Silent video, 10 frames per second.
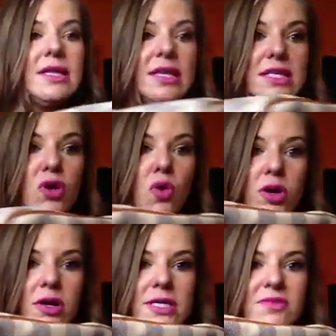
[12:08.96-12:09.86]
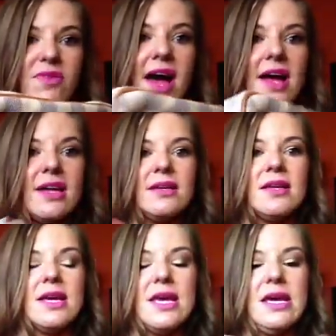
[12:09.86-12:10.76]
This corner is fine.
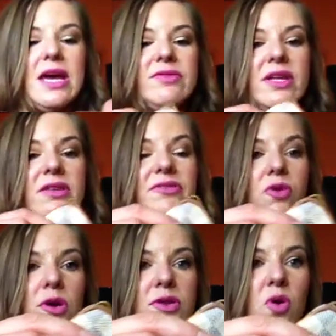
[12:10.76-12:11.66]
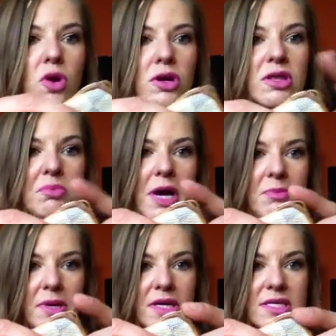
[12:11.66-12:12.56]
And then the fourth corner, the
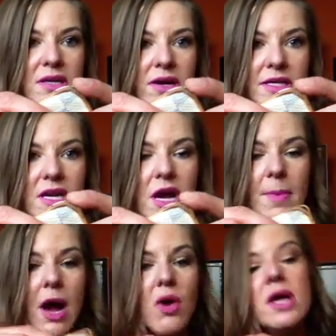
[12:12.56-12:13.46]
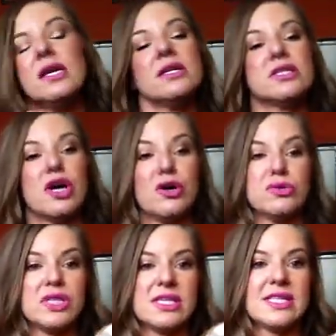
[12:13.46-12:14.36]
piping is starting to come out. So
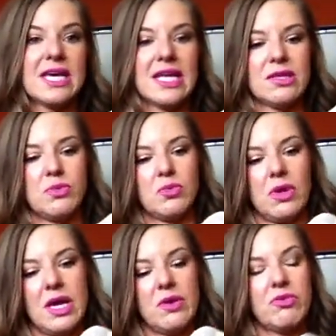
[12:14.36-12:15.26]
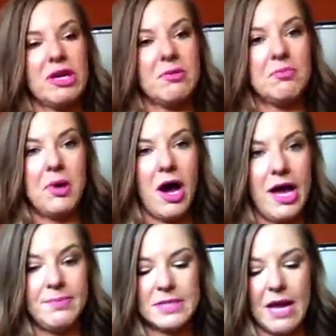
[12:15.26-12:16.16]
just to get the it
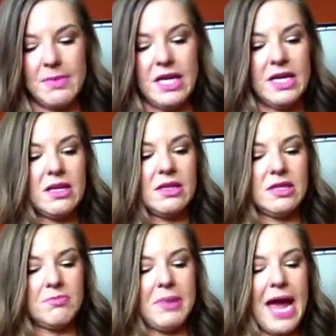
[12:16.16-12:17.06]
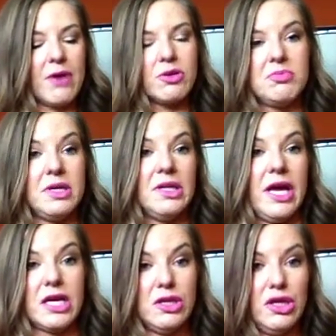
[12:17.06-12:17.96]
repiped, I mean, the bag would be
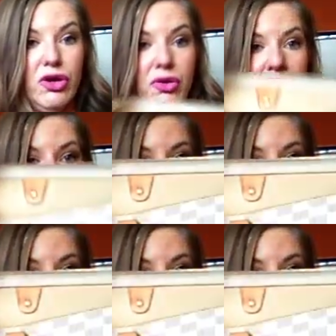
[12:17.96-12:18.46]
like new.